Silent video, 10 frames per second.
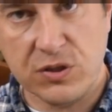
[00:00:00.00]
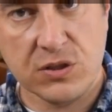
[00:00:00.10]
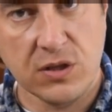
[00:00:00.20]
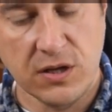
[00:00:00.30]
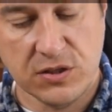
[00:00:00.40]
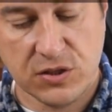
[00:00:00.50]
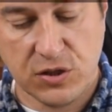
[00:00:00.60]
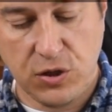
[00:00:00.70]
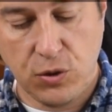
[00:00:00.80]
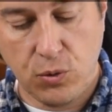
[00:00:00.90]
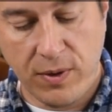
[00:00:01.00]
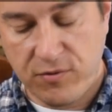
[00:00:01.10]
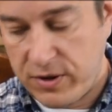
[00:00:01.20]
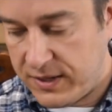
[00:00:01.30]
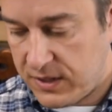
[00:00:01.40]
skew
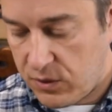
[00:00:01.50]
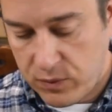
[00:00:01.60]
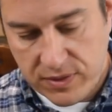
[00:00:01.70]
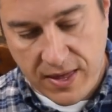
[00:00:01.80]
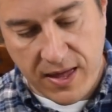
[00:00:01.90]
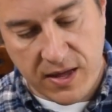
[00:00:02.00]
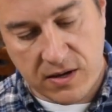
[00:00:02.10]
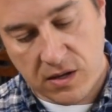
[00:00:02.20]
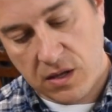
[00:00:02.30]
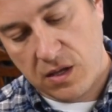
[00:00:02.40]
after I get done with that.